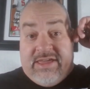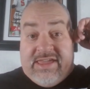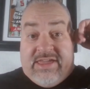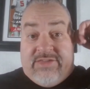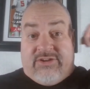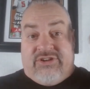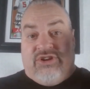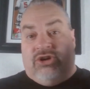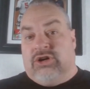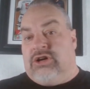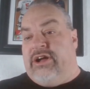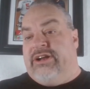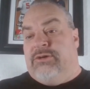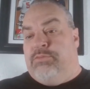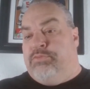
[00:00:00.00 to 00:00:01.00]
either you're
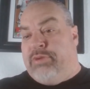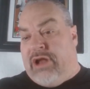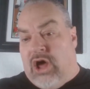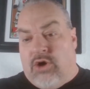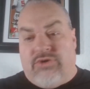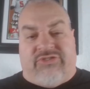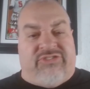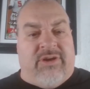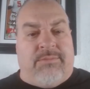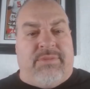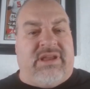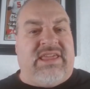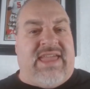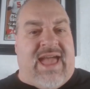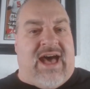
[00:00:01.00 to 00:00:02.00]
going to blow
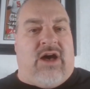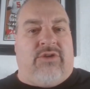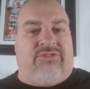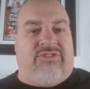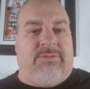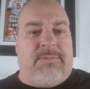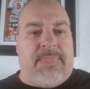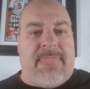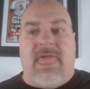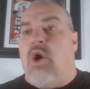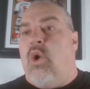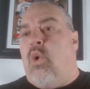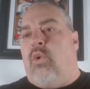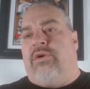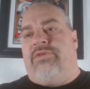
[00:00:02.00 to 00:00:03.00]
somebody out
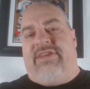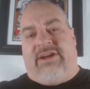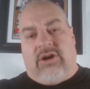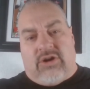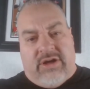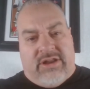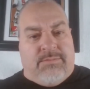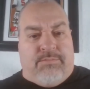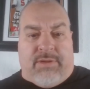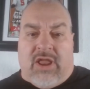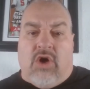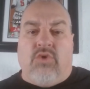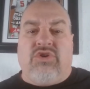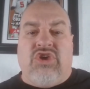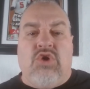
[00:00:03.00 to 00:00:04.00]
or they're going to
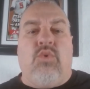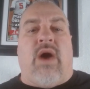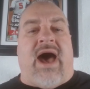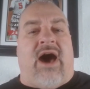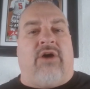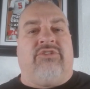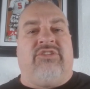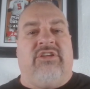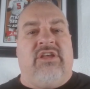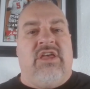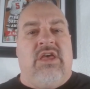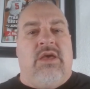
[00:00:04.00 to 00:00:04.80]
blow you out,